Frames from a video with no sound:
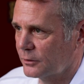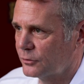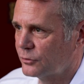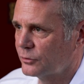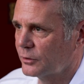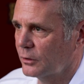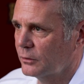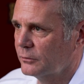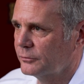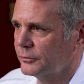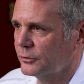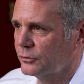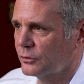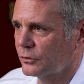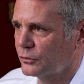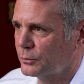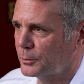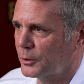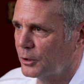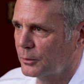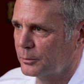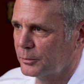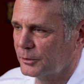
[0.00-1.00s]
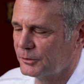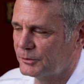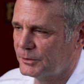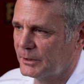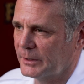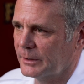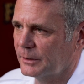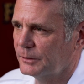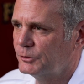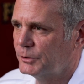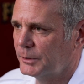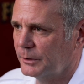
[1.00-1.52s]
itself is a small
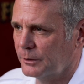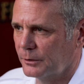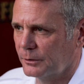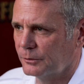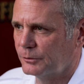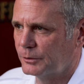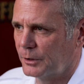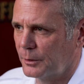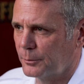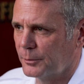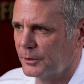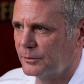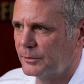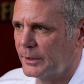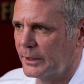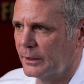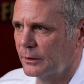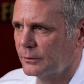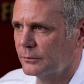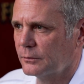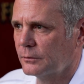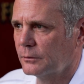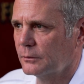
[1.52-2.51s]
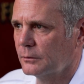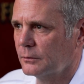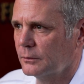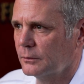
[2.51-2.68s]
percentage here in Germantown,